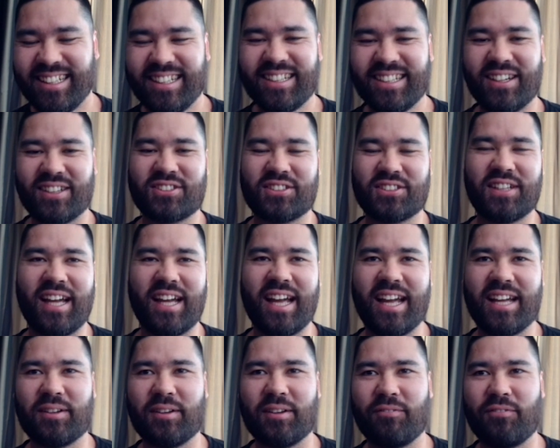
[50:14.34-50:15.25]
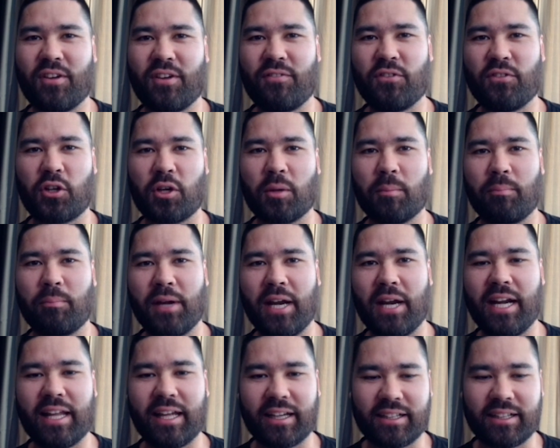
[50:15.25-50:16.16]
I was going to add, if you're
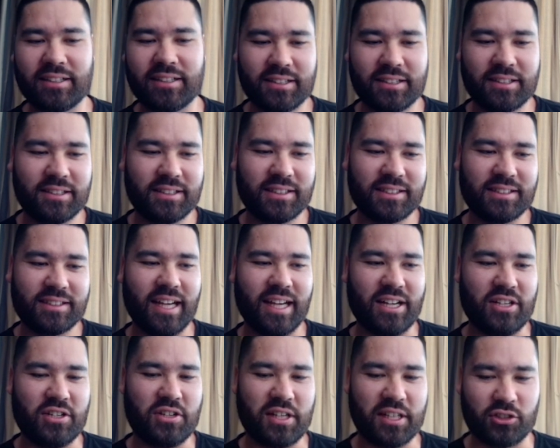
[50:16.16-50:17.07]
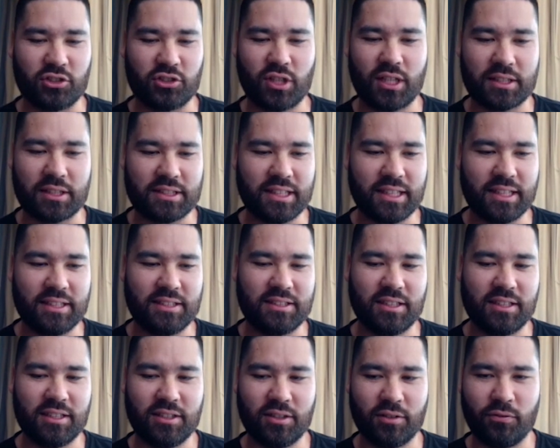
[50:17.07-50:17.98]
competing and you're getting drug
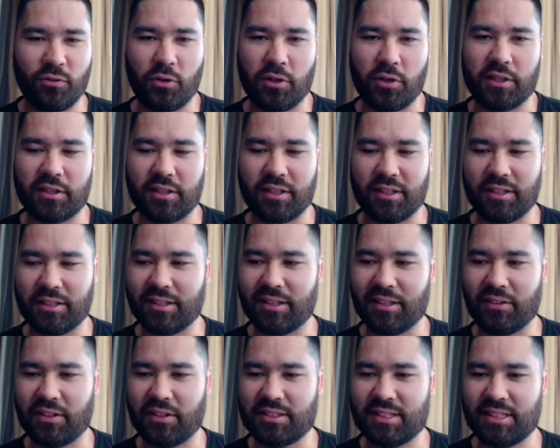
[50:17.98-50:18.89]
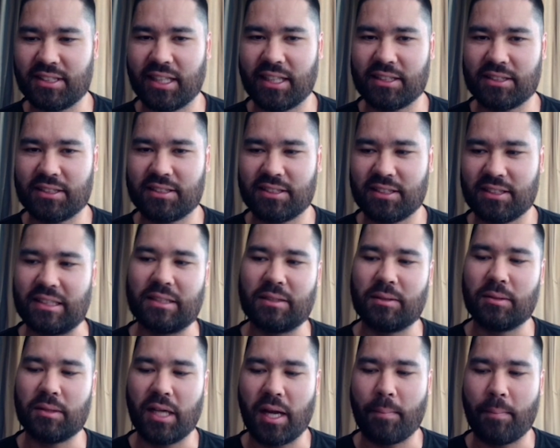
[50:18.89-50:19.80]
tested, avoid the
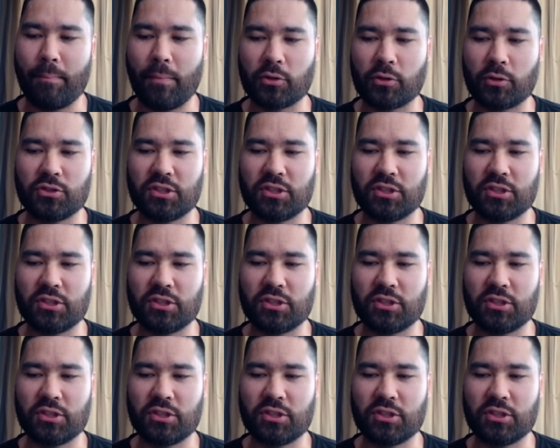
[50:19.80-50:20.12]
THC and most